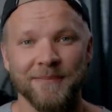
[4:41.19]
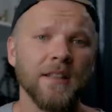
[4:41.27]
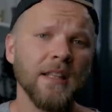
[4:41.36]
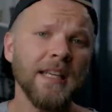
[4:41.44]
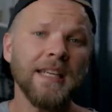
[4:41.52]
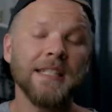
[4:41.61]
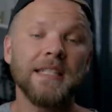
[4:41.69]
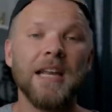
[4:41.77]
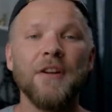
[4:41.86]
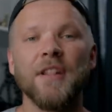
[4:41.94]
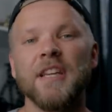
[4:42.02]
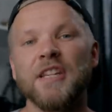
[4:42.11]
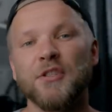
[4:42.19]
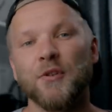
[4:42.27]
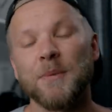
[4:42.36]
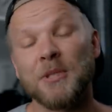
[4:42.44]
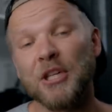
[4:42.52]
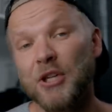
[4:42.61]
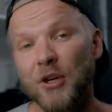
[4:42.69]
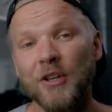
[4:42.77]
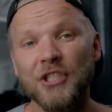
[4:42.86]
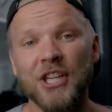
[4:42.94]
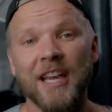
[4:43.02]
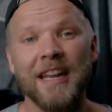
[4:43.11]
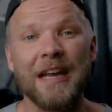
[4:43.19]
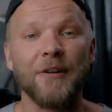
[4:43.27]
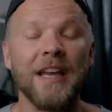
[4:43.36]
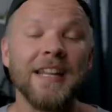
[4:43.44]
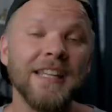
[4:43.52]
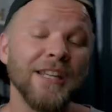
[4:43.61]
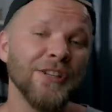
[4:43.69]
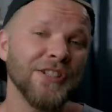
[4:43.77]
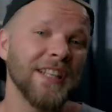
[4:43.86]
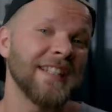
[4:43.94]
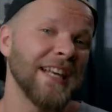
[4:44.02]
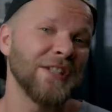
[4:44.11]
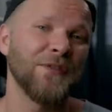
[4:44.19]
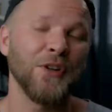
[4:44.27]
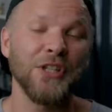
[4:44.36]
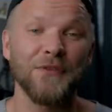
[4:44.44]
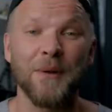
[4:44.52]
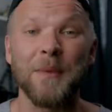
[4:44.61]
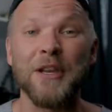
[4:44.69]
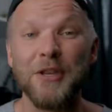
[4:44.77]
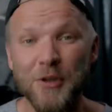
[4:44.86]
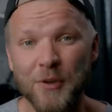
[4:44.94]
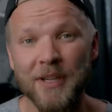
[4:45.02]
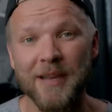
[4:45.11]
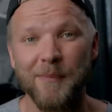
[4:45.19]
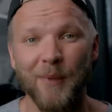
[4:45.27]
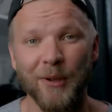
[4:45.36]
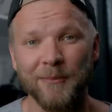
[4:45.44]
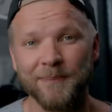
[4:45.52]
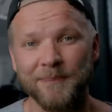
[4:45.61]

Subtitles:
The link is down in the description, go and check it out, and here's the test footage from the new gimbal.